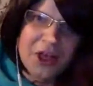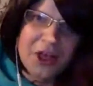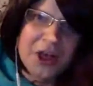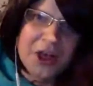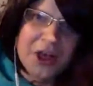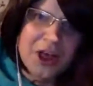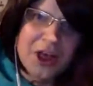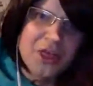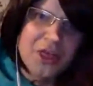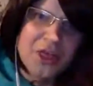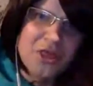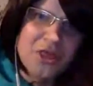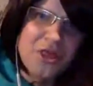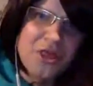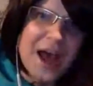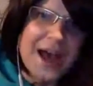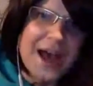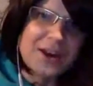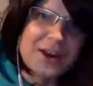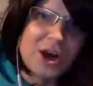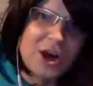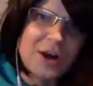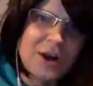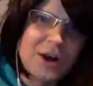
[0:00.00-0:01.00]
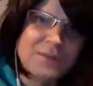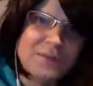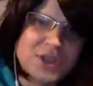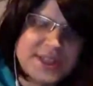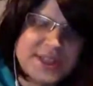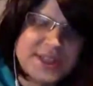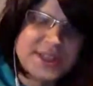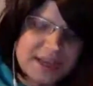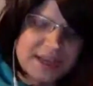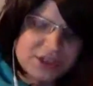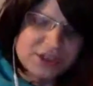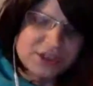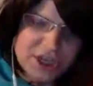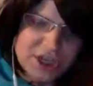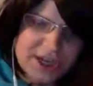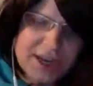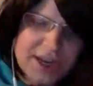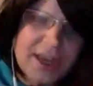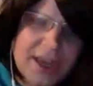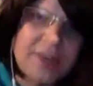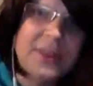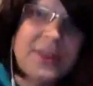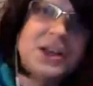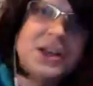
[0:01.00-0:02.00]
that conversation,
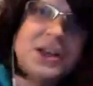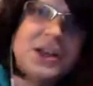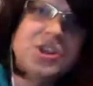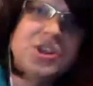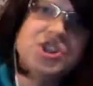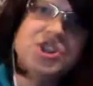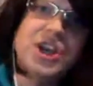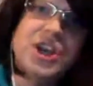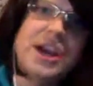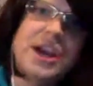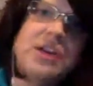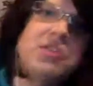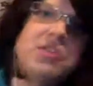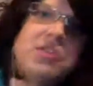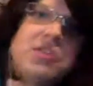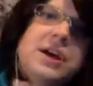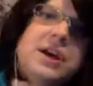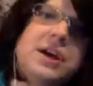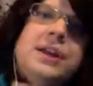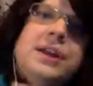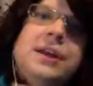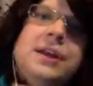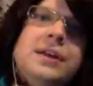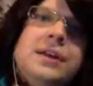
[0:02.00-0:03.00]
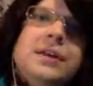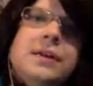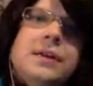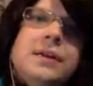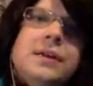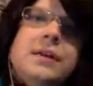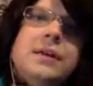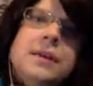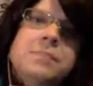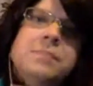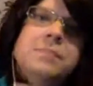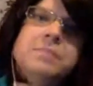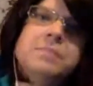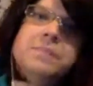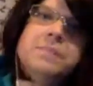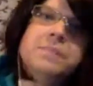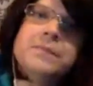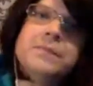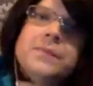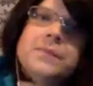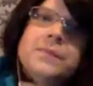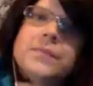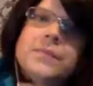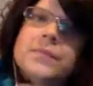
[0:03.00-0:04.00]
and then Jared,
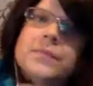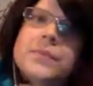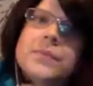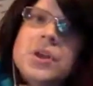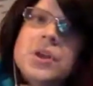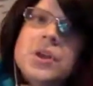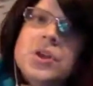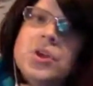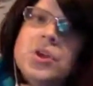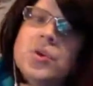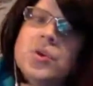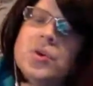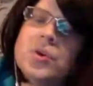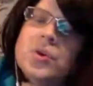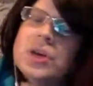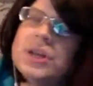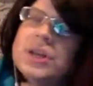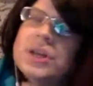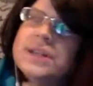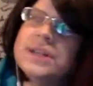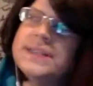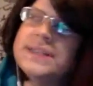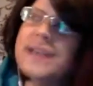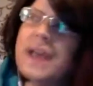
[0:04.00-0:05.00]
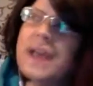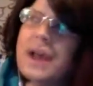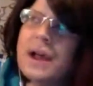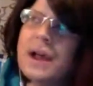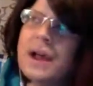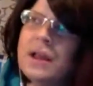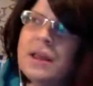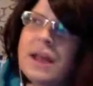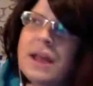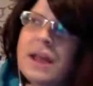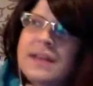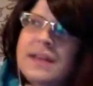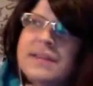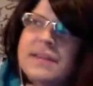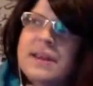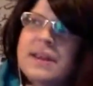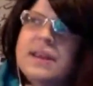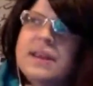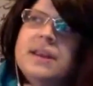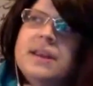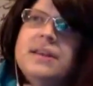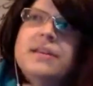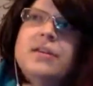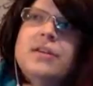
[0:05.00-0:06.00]
you could tell last
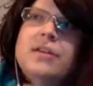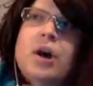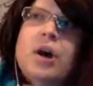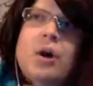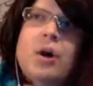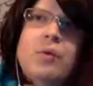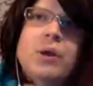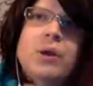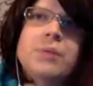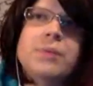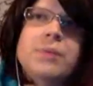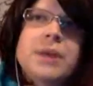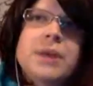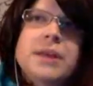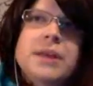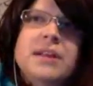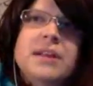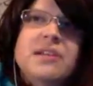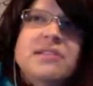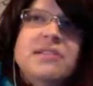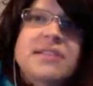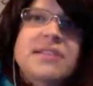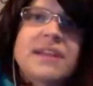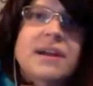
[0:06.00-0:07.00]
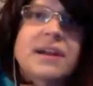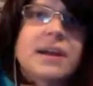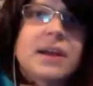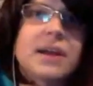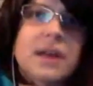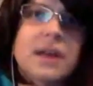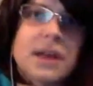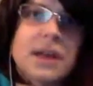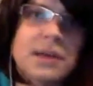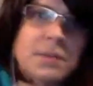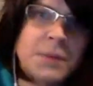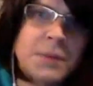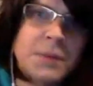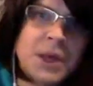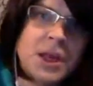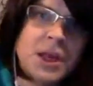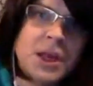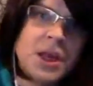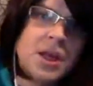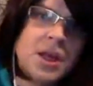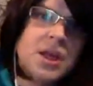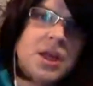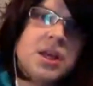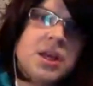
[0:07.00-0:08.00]
night he did not want to be in there sucking up.
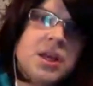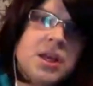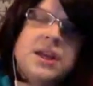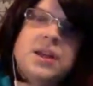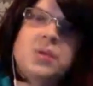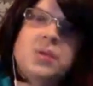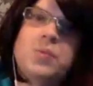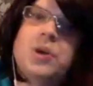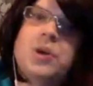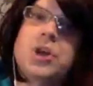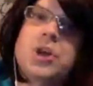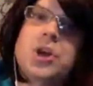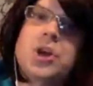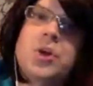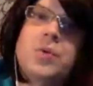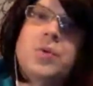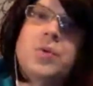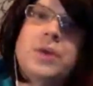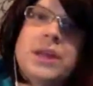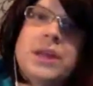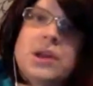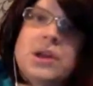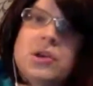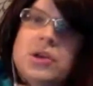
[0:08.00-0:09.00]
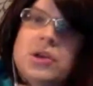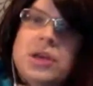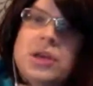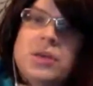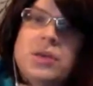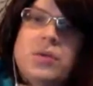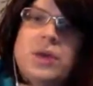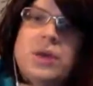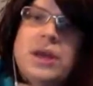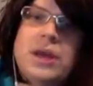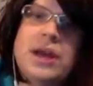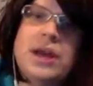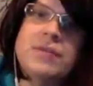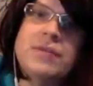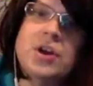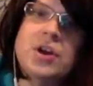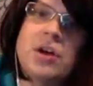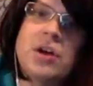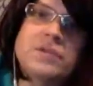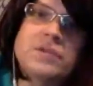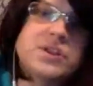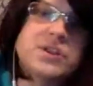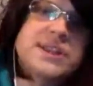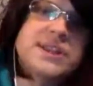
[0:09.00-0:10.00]
He didn't want to go in there. He didn't want to have a
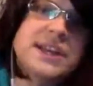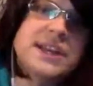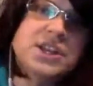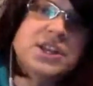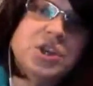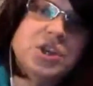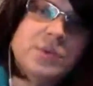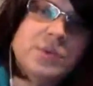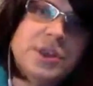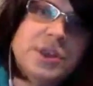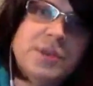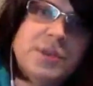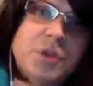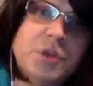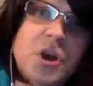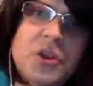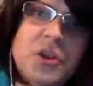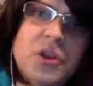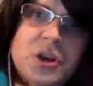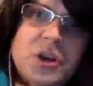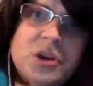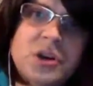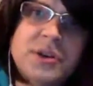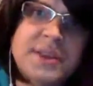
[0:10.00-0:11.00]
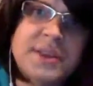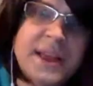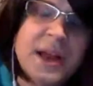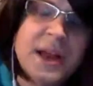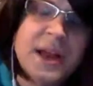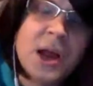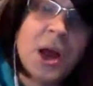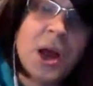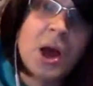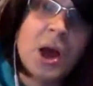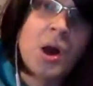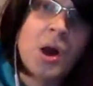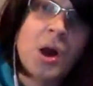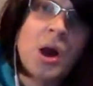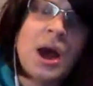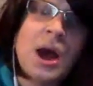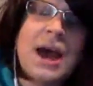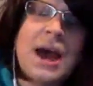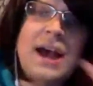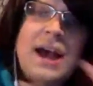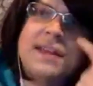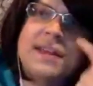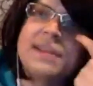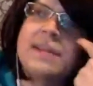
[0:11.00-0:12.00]
conversation with the brothers.
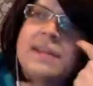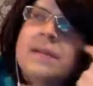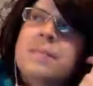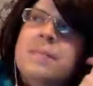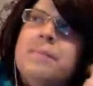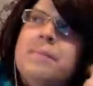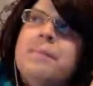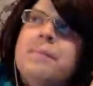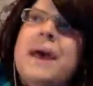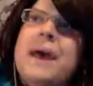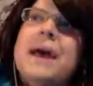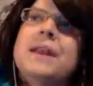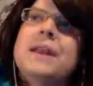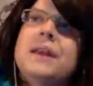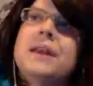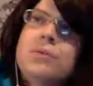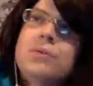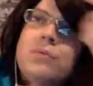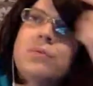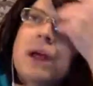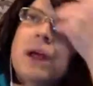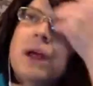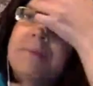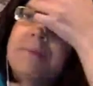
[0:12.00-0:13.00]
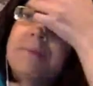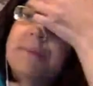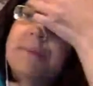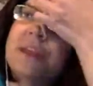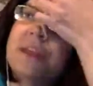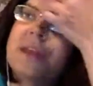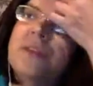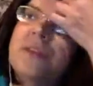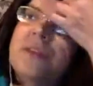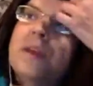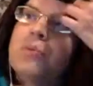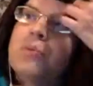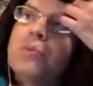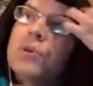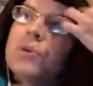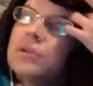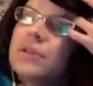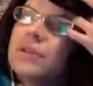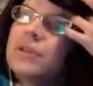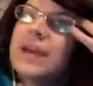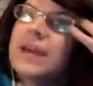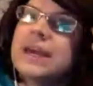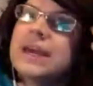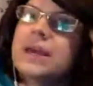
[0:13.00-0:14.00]
As Maddie and Ramsey, they were
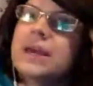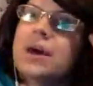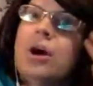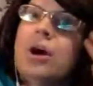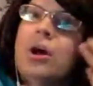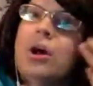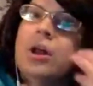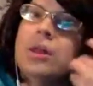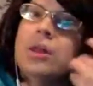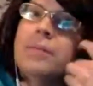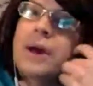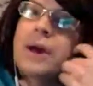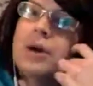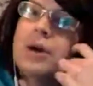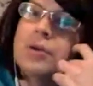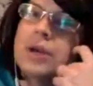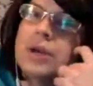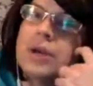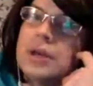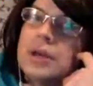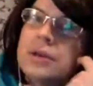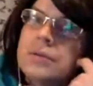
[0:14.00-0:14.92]
like all about it.